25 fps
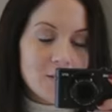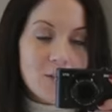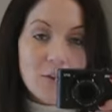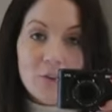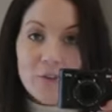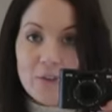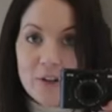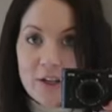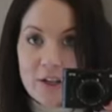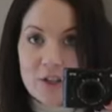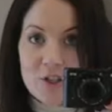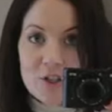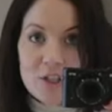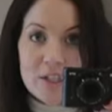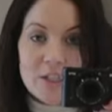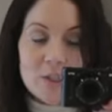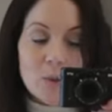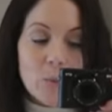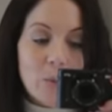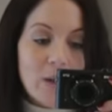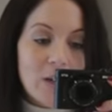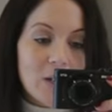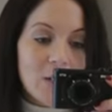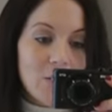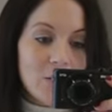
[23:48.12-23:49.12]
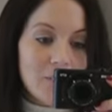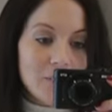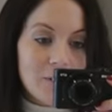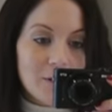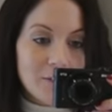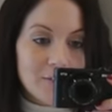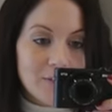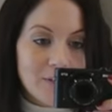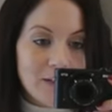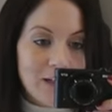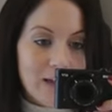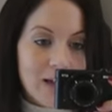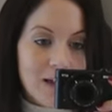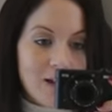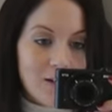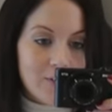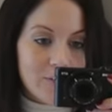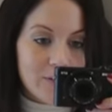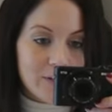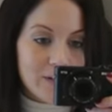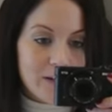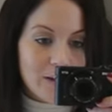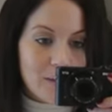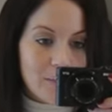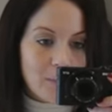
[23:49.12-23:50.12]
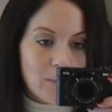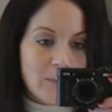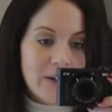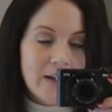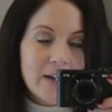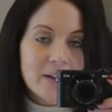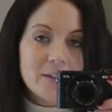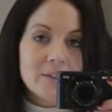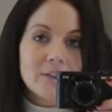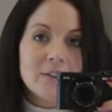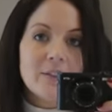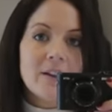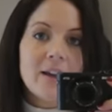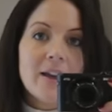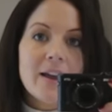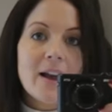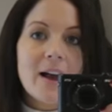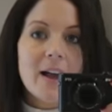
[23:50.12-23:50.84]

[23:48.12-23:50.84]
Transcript: So first, just quick look of the outfit that I'm wearing today.